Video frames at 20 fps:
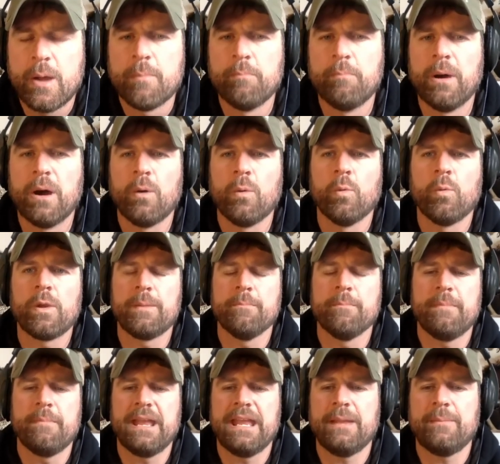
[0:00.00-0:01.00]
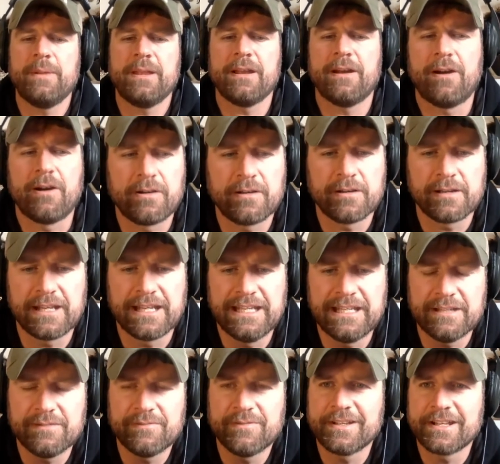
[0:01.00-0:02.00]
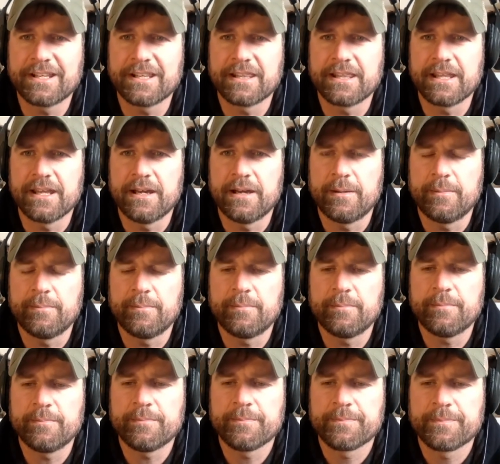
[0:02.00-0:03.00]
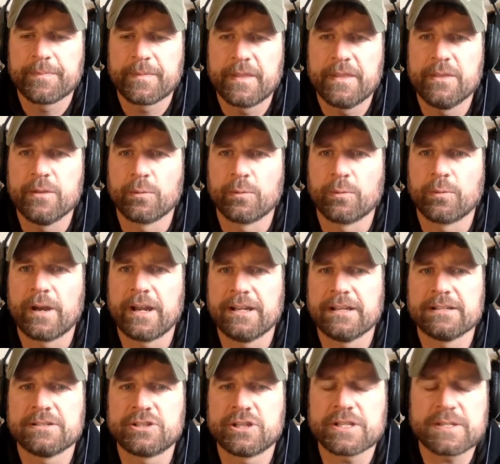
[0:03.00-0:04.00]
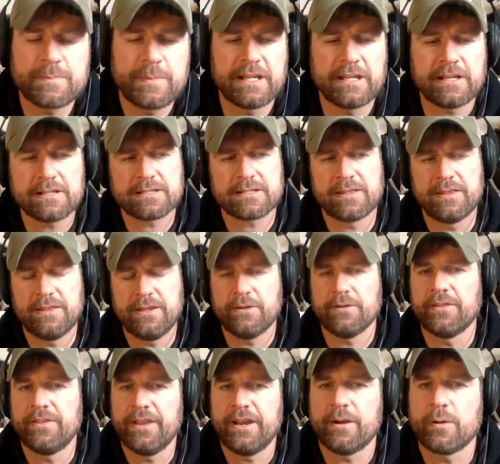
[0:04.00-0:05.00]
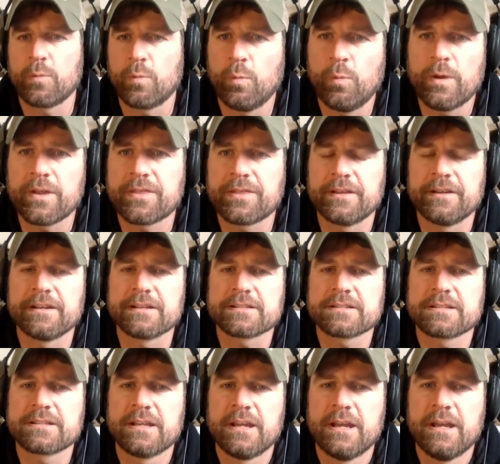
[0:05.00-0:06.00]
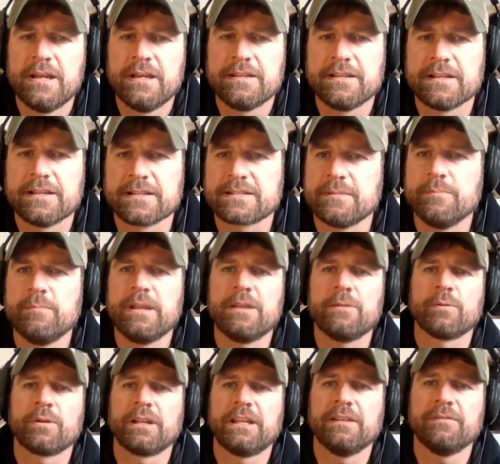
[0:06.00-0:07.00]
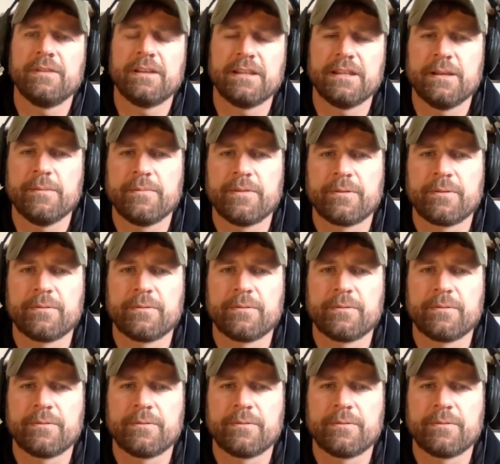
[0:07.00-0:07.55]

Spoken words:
but we maybe aren't giving them the right, just because they're there with us doesn't mean we're giving them the